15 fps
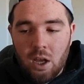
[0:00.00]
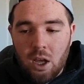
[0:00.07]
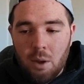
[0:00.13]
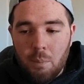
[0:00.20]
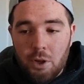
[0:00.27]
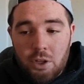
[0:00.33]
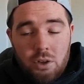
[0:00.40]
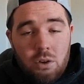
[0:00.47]

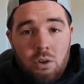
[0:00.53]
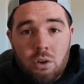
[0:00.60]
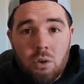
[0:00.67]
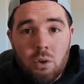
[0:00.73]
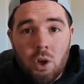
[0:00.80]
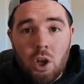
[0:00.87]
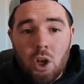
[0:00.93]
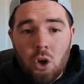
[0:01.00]
But dude
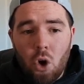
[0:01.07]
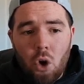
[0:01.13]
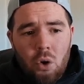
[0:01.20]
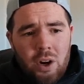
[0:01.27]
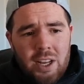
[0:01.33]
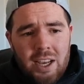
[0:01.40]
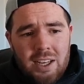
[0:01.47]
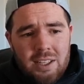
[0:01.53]
who
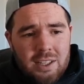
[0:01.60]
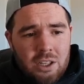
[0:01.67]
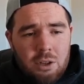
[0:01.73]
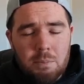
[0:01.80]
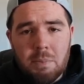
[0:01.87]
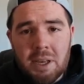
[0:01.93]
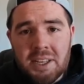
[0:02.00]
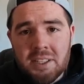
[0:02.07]
already has a
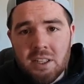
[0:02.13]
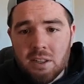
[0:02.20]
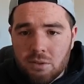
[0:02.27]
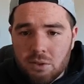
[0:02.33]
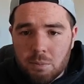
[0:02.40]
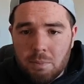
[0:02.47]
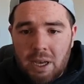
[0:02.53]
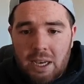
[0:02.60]
good baseline of
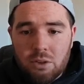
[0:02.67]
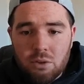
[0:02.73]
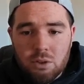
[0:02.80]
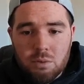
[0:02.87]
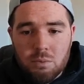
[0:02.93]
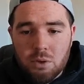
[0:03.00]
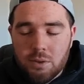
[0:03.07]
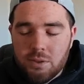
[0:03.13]
some pass rush
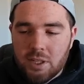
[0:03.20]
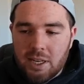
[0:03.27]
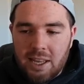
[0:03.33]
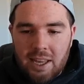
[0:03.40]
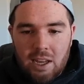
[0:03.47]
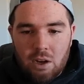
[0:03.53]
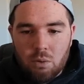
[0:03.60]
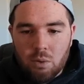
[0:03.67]
moves and
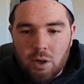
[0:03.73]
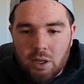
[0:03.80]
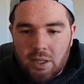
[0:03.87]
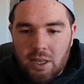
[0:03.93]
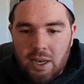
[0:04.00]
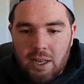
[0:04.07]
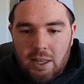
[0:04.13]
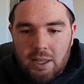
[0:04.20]
handwork
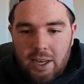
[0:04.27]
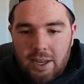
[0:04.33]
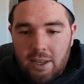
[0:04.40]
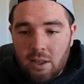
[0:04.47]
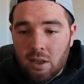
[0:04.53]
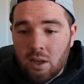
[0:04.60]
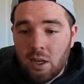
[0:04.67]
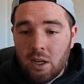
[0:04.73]
that I
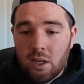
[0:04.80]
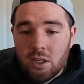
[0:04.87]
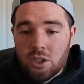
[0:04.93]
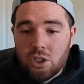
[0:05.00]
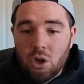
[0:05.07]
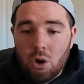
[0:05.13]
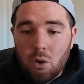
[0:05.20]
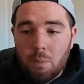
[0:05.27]
like.
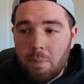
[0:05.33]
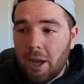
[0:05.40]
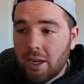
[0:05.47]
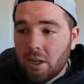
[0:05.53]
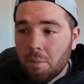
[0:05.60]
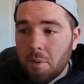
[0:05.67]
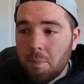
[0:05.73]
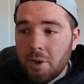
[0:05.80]
So back
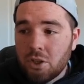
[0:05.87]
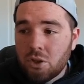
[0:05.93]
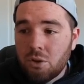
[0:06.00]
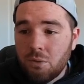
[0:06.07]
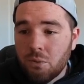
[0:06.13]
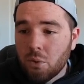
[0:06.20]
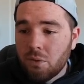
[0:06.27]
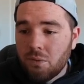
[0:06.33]
up at pick
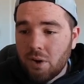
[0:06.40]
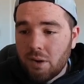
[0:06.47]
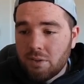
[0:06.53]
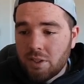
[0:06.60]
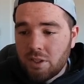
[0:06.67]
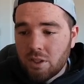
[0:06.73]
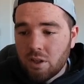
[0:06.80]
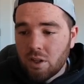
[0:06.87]
245.
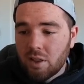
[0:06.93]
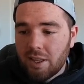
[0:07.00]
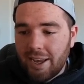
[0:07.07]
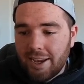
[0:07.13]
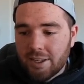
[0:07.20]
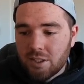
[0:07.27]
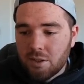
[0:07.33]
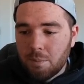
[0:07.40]
This is our
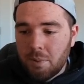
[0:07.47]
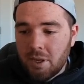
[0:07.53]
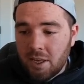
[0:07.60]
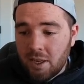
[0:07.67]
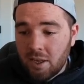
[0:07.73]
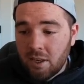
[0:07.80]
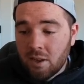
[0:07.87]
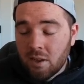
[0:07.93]
last
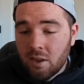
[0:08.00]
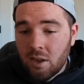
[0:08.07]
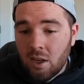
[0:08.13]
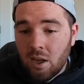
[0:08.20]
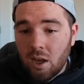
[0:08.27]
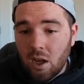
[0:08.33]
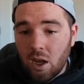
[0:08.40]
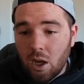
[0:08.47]
pick.
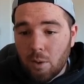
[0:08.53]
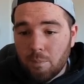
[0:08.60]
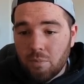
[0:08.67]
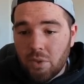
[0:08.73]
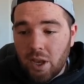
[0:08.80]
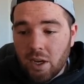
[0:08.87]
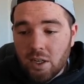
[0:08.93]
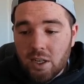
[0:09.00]
I'm
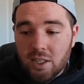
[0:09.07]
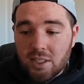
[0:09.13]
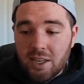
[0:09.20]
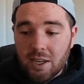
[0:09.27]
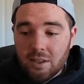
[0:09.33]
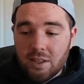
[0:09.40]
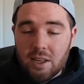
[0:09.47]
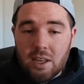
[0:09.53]
going to
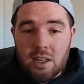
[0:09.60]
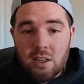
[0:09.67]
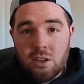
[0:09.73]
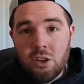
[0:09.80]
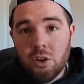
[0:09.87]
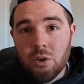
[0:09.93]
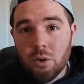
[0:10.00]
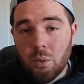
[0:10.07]
attack the
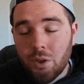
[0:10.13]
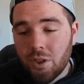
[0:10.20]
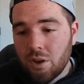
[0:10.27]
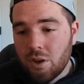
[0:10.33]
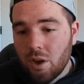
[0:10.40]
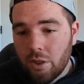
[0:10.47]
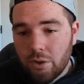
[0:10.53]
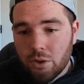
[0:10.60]
interior with
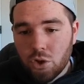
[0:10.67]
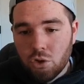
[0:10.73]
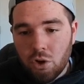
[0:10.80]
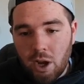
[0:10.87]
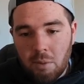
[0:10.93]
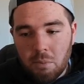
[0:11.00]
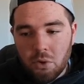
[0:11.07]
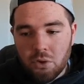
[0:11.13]
another
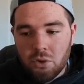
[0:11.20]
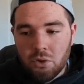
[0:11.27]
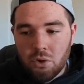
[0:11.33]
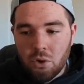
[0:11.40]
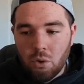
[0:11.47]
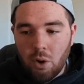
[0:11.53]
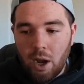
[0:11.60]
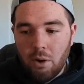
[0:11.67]
Shrine Bowl dude
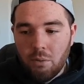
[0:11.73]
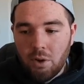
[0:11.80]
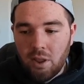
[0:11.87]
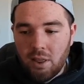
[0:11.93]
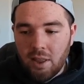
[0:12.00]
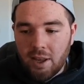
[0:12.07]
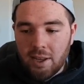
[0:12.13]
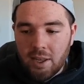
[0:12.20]
who I really
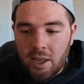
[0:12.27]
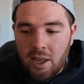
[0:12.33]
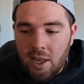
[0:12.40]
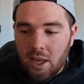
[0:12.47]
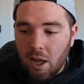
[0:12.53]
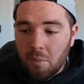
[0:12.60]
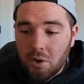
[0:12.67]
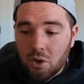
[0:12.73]
like.
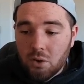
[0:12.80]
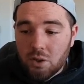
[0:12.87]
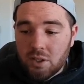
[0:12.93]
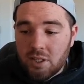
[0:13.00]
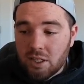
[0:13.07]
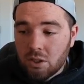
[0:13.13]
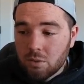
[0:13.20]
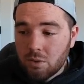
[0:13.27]
I'm going to go with
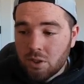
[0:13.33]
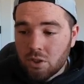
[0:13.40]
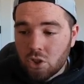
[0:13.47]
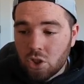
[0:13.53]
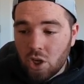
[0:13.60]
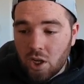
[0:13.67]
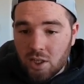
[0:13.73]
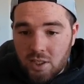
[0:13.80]
Desjuan
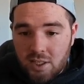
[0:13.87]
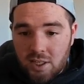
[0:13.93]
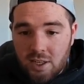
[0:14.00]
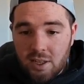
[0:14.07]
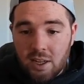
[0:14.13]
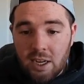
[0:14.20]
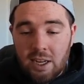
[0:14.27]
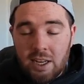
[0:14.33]
Johnson.